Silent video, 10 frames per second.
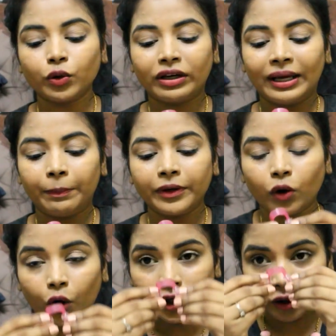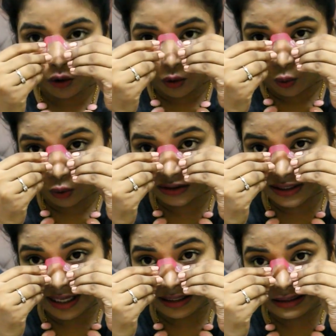to keep it on your nose
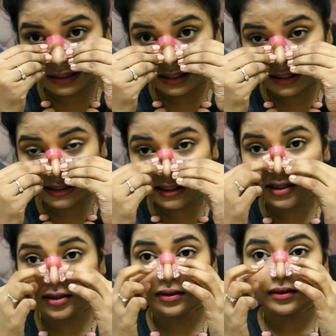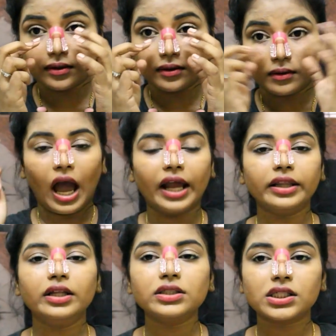like this
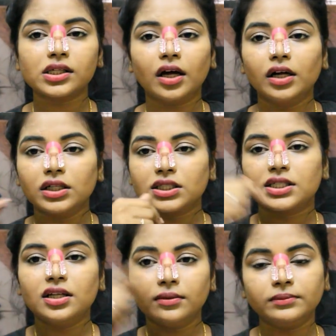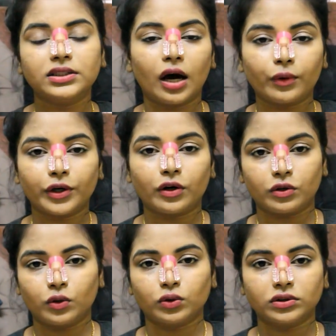and this slim down your
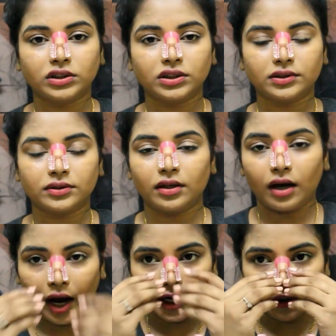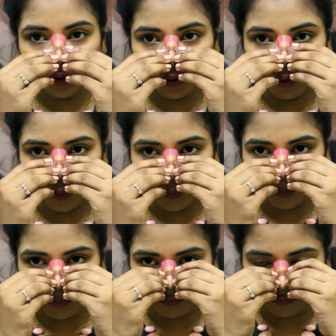nose. I don't know
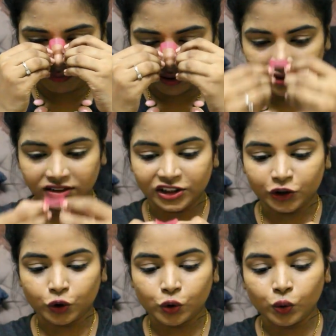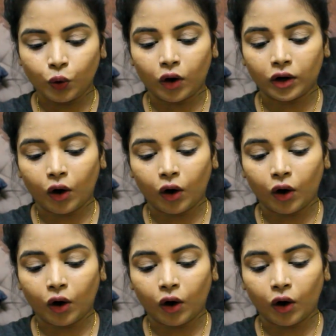whether this is true or